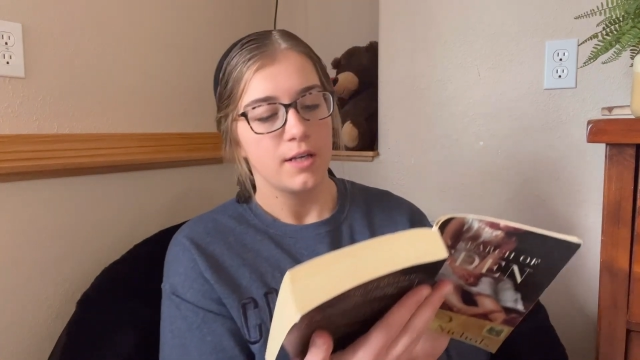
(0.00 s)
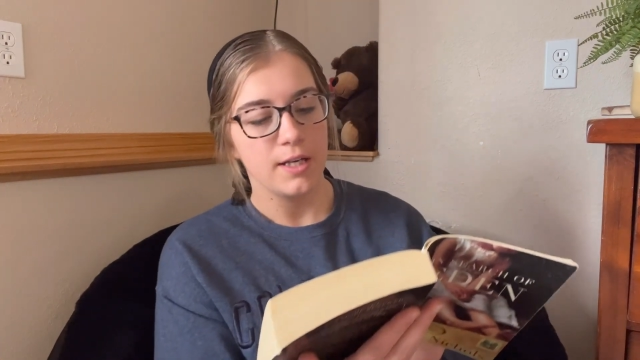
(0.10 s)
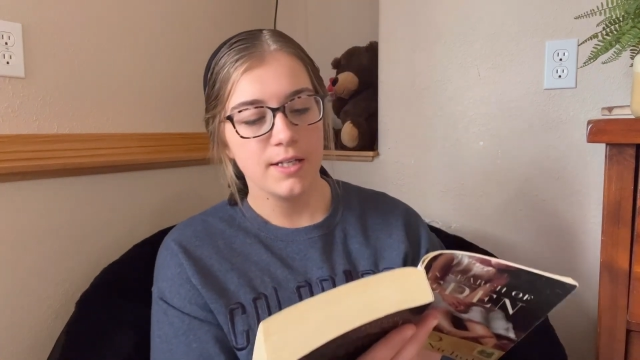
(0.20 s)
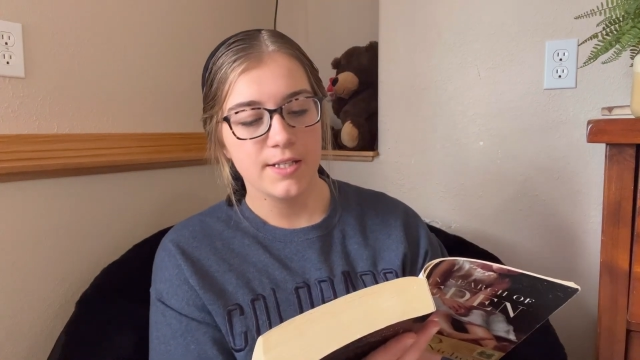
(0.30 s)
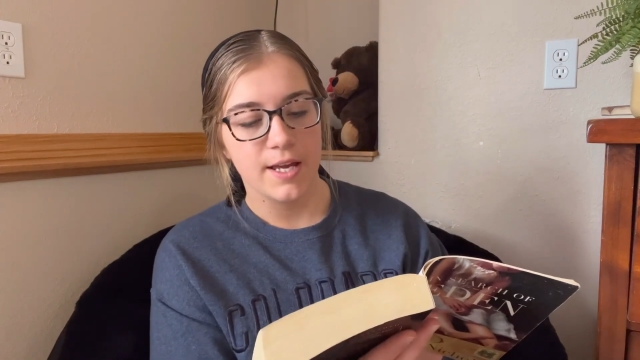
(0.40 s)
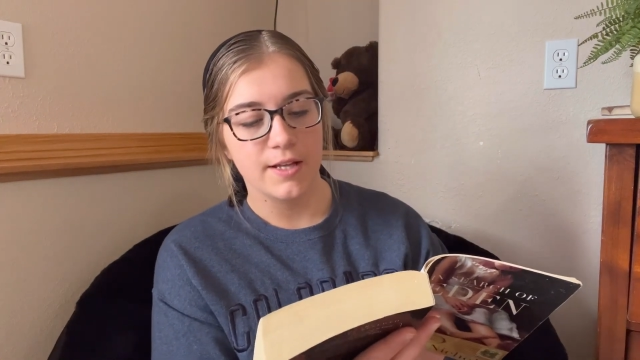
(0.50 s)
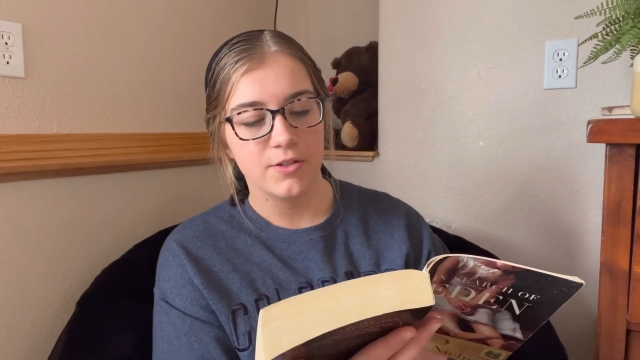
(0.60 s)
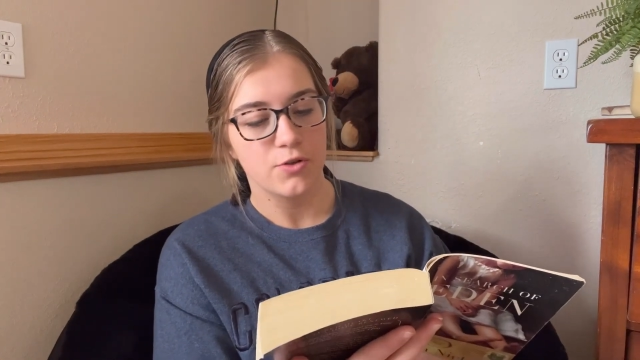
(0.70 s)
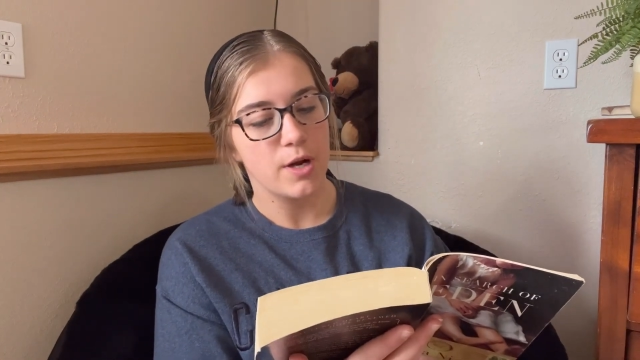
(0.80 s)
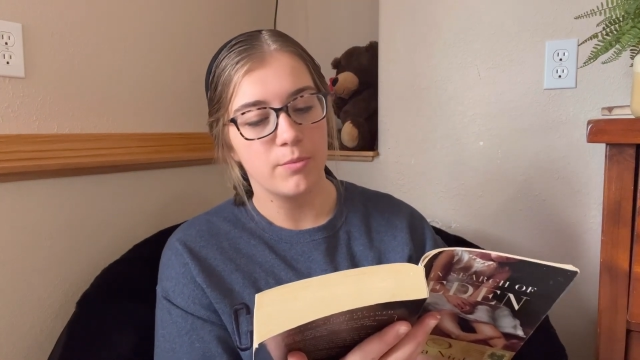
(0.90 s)
Eden's
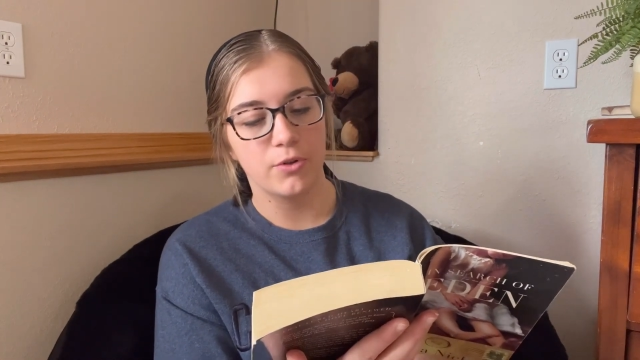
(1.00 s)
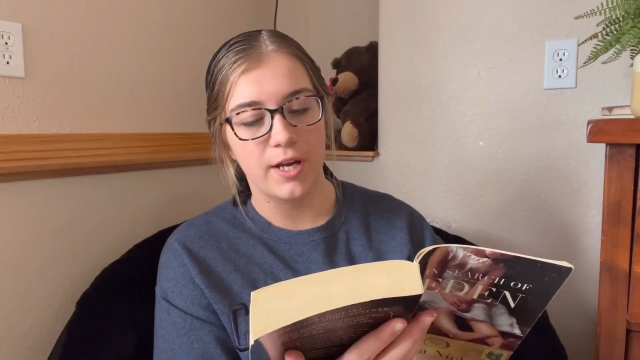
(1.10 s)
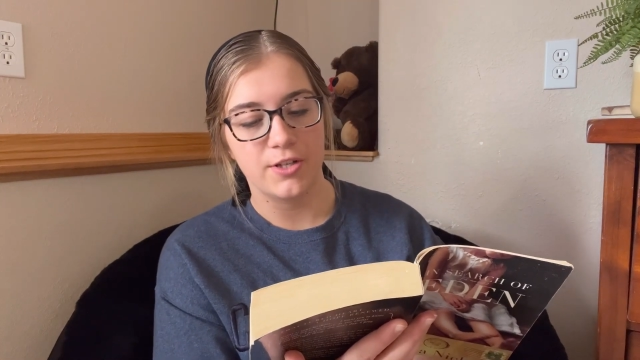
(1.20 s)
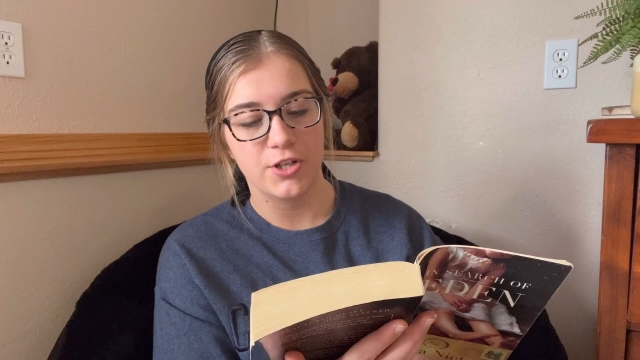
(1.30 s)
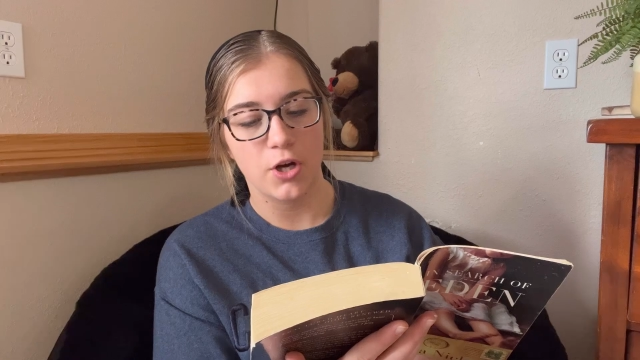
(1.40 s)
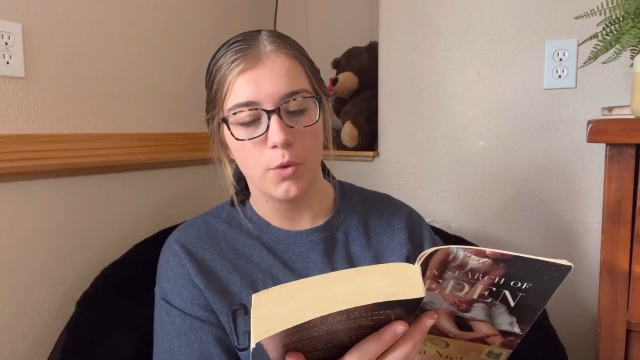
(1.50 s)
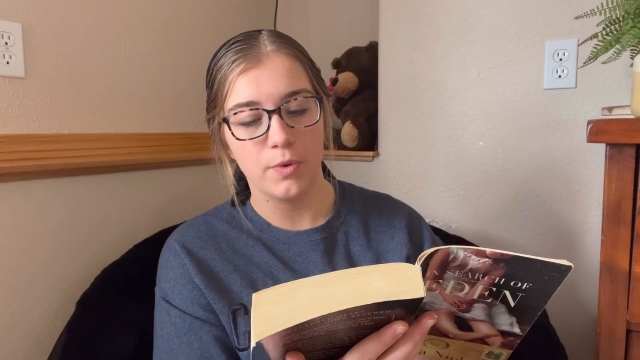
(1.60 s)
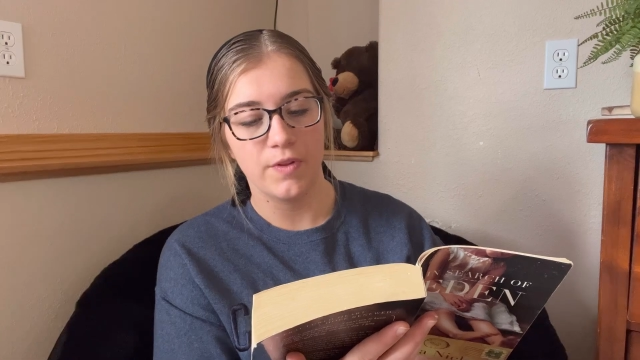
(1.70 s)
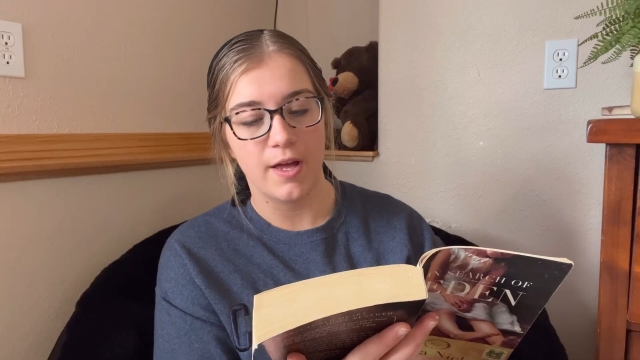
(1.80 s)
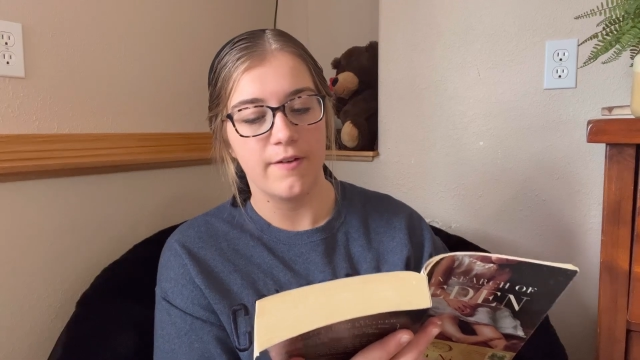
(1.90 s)
hands trembled as she
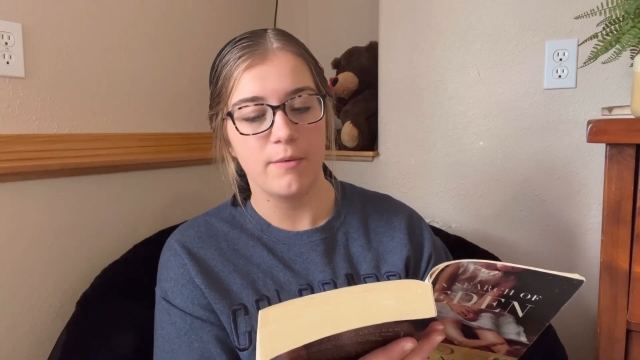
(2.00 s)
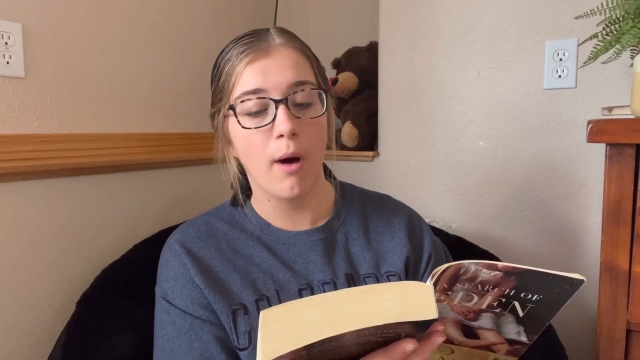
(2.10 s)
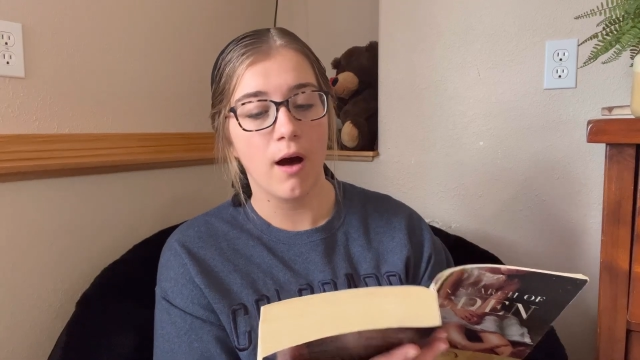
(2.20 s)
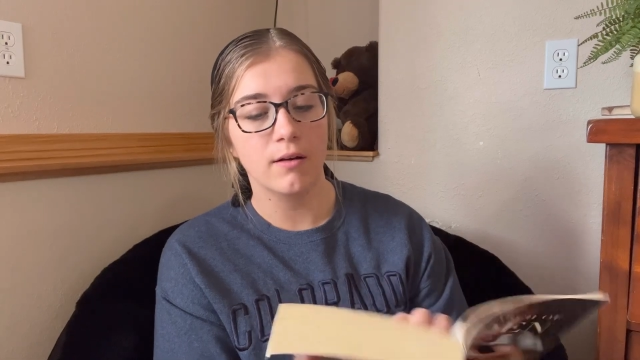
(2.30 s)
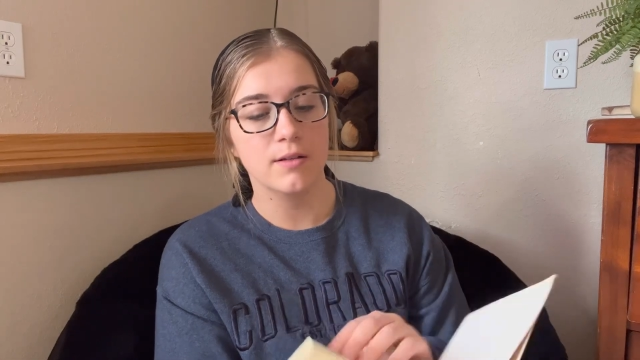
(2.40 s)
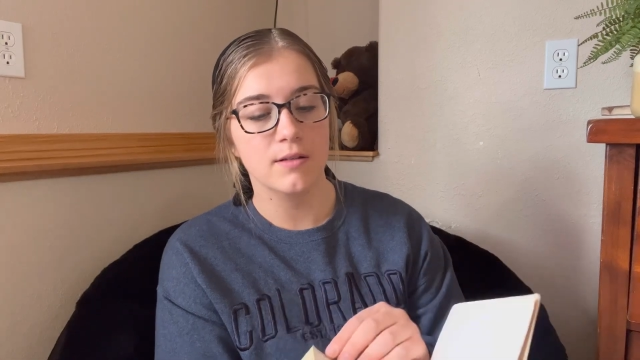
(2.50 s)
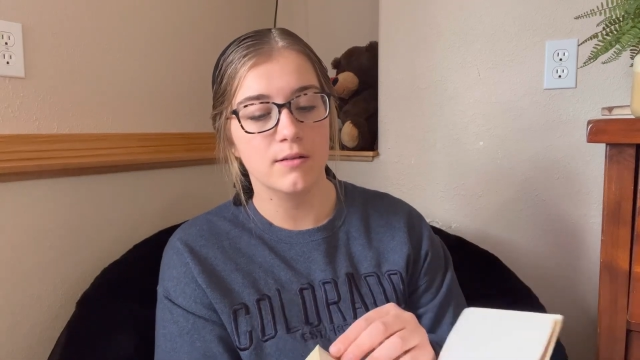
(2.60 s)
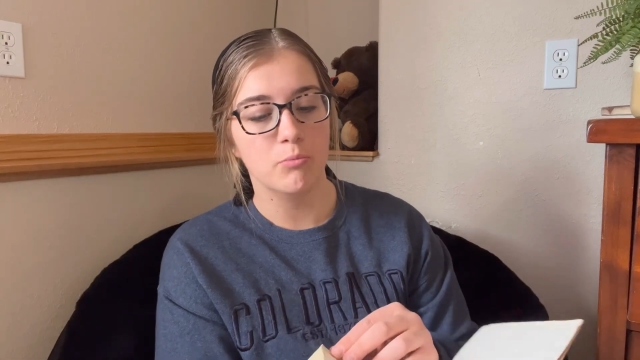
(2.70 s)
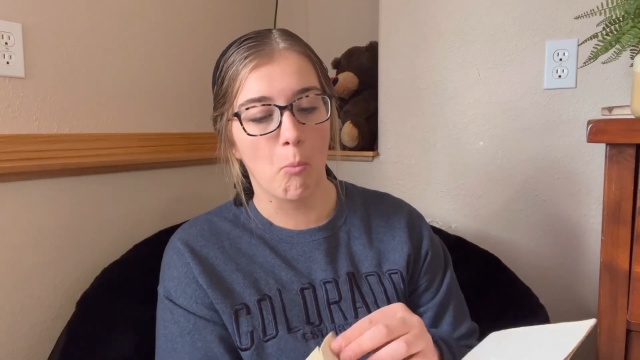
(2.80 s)
opened the heavy box.